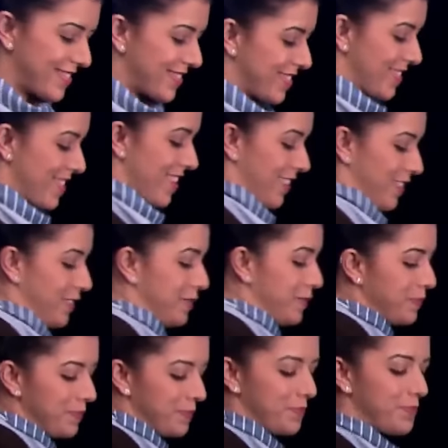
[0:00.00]

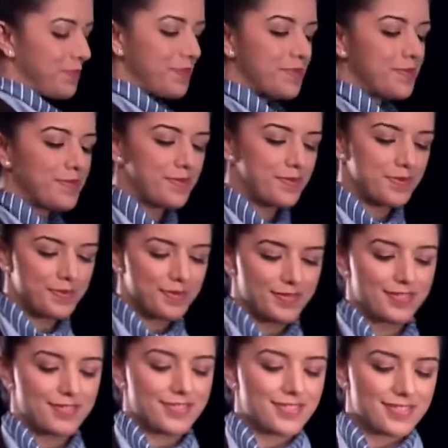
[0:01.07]

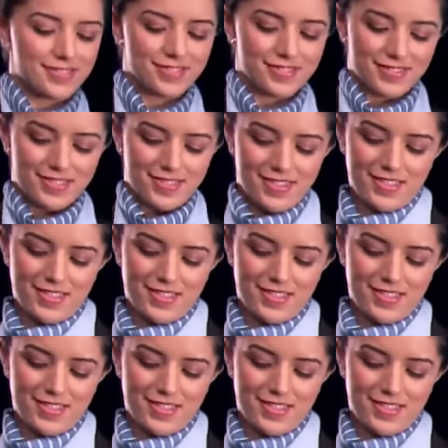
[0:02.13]
Nothing is said.